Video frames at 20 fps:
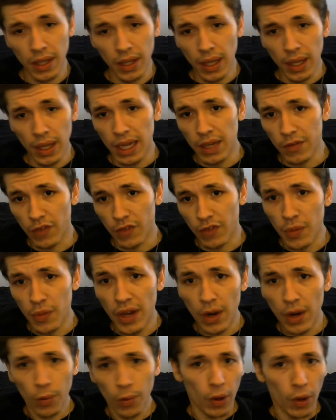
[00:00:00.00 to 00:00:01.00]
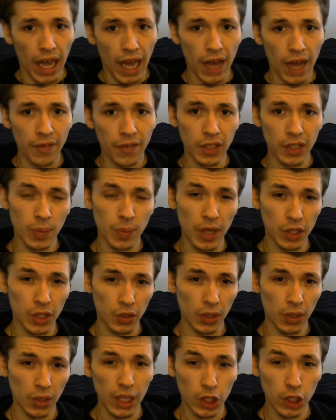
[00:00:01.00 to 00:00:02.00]
And from there, we'll have a special
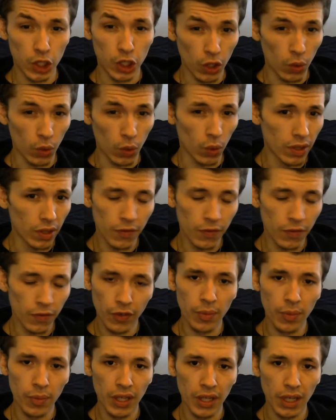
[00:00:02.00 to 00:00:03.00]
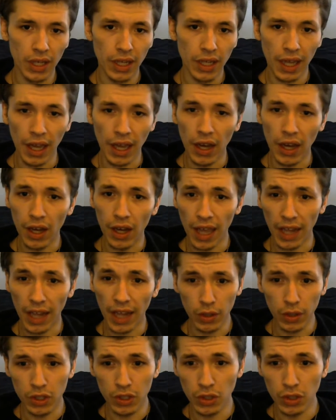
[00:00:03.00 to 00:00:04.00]
guest, Shook One, from the Halo
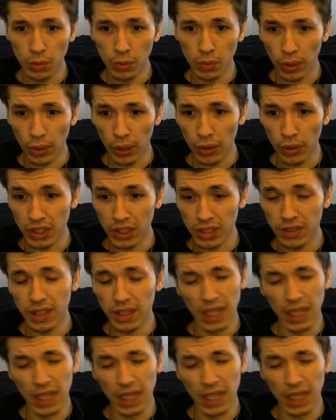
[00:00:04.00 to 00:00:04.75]
2 pro scene.